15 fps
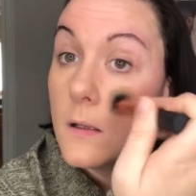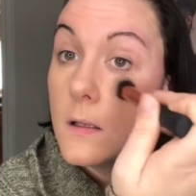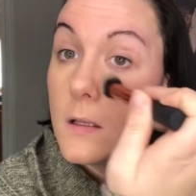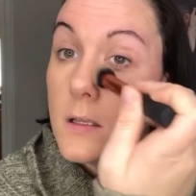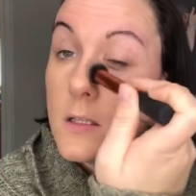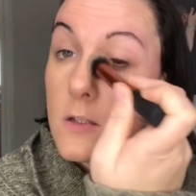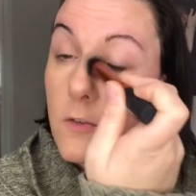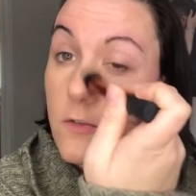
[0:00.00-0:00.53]

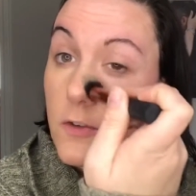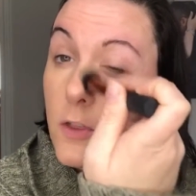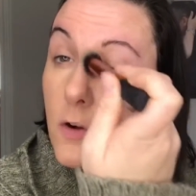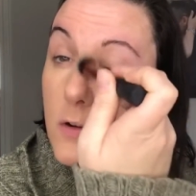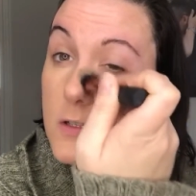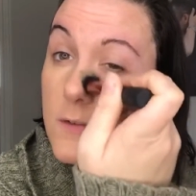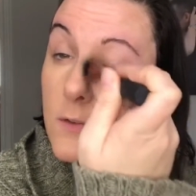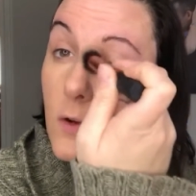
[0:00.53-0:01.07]
So for
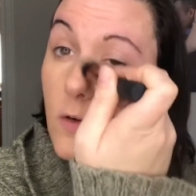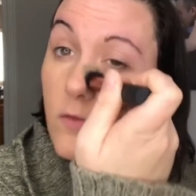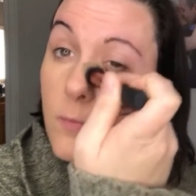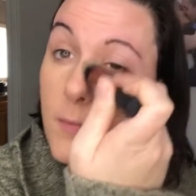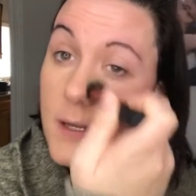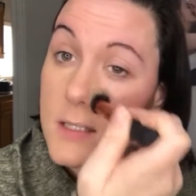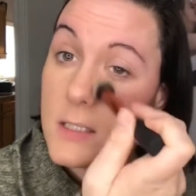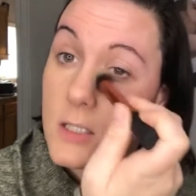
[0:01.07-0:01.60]
those of you who've
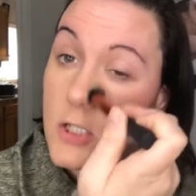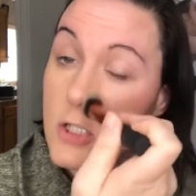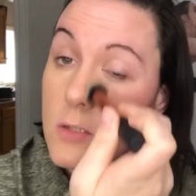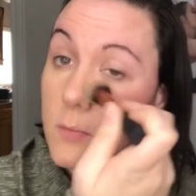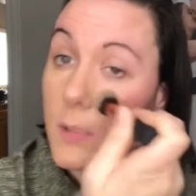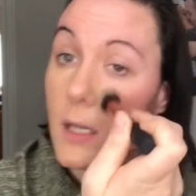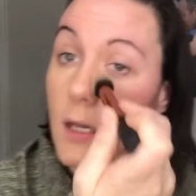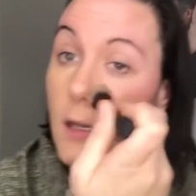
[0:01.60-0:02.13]
messaged
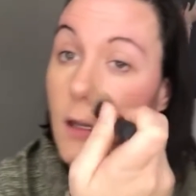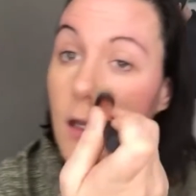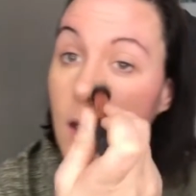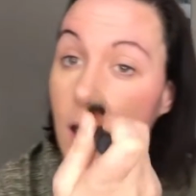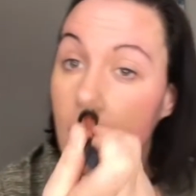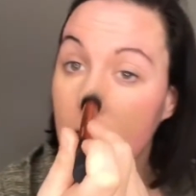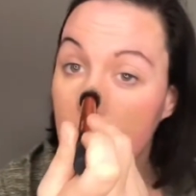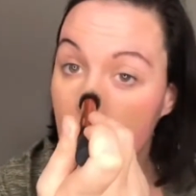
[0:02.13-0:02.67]
me and
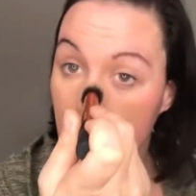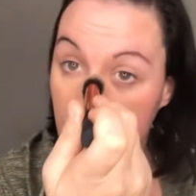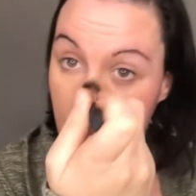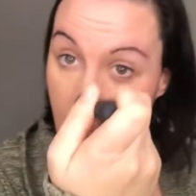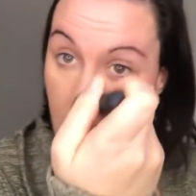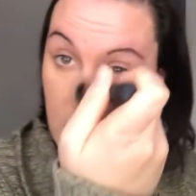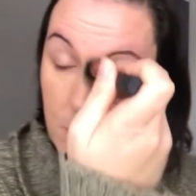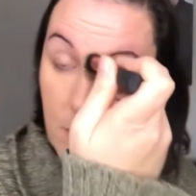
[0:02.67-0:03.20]
had color
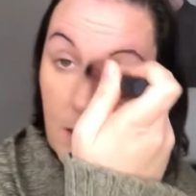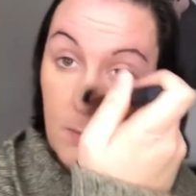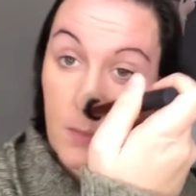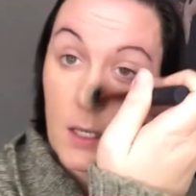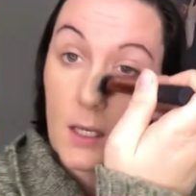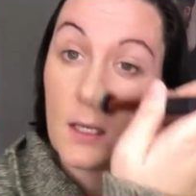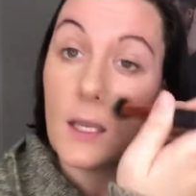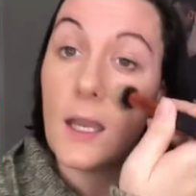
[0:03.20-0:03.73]
matched by
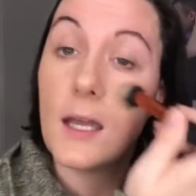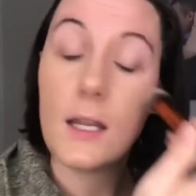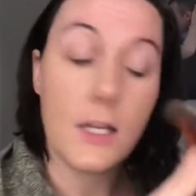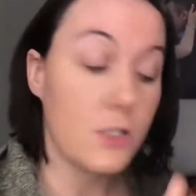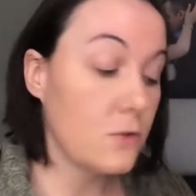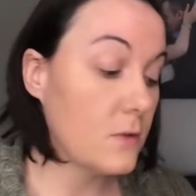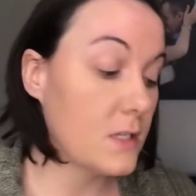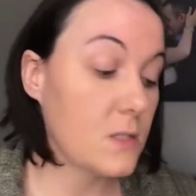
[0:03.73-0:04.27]
me, can I
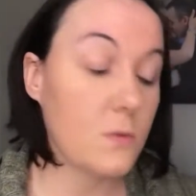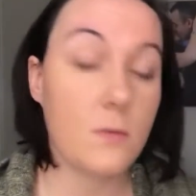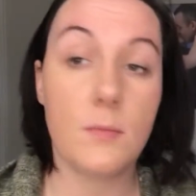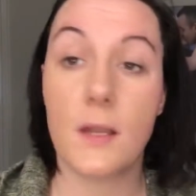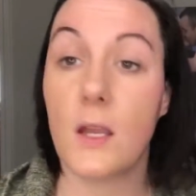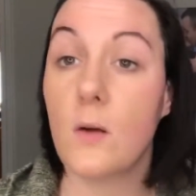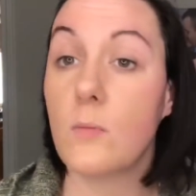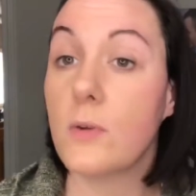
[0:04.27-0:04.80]
do this with
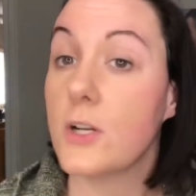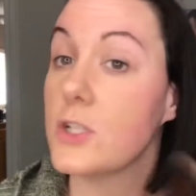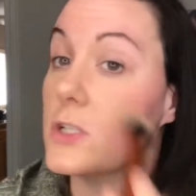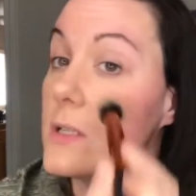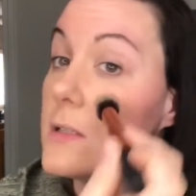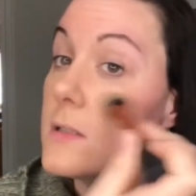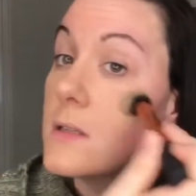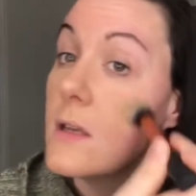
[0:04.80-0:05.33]
my own
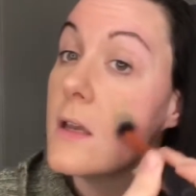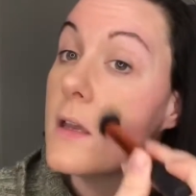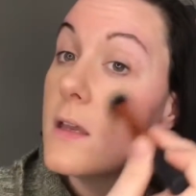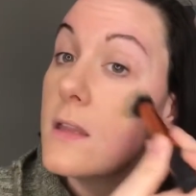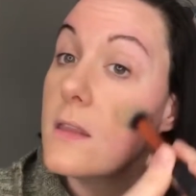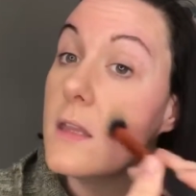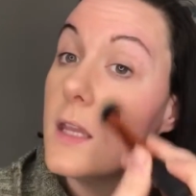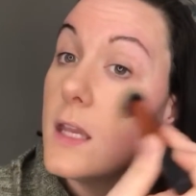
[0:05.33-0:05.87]
brushes?
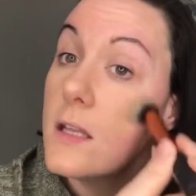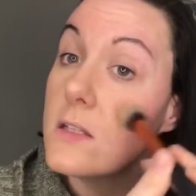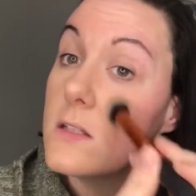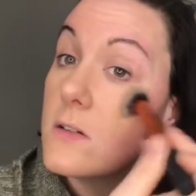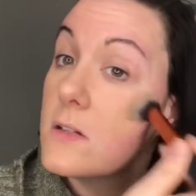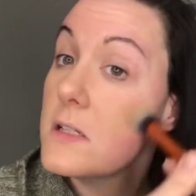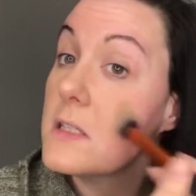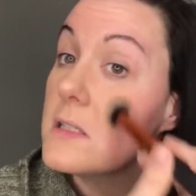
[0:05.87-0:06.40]
The
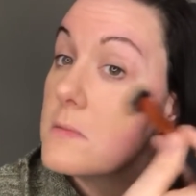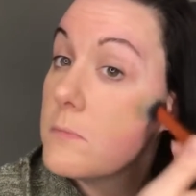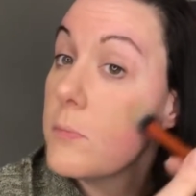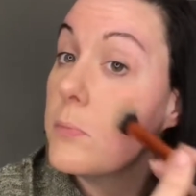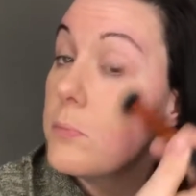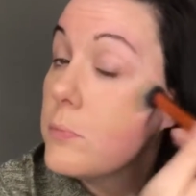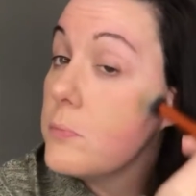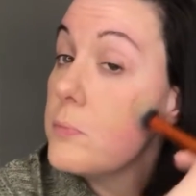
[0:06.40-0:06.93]
answer is
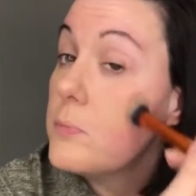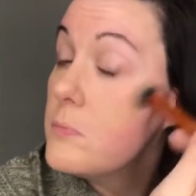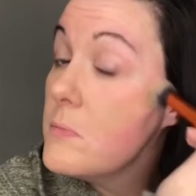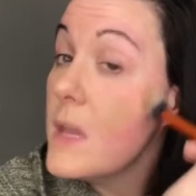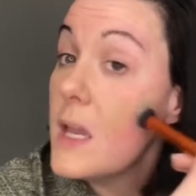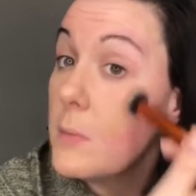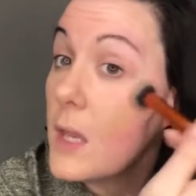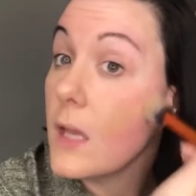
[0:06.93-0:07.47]

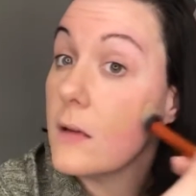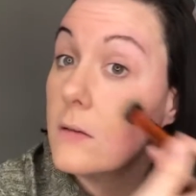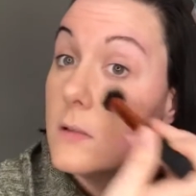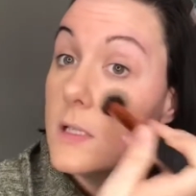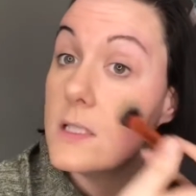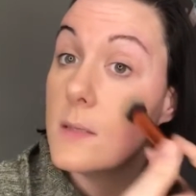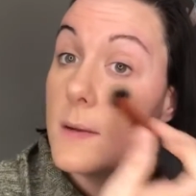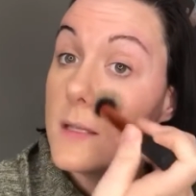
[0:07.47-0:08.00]
maybe.
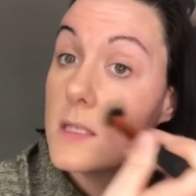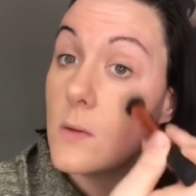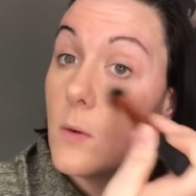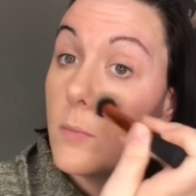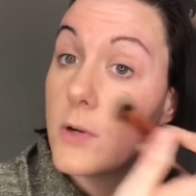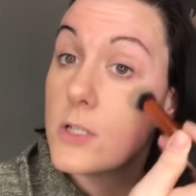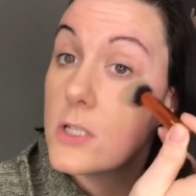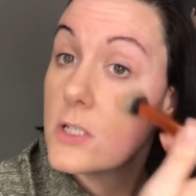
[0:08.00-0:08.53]
It depends on what
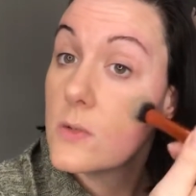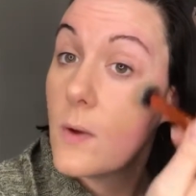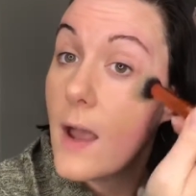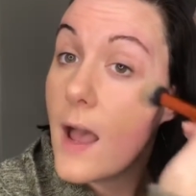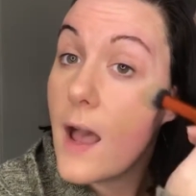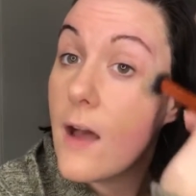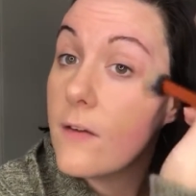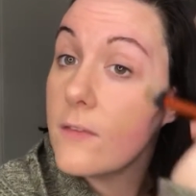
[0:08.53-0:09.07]
brushes you
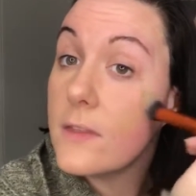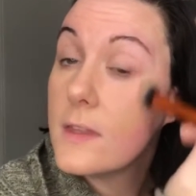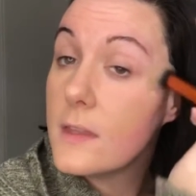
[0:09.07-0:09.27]
have.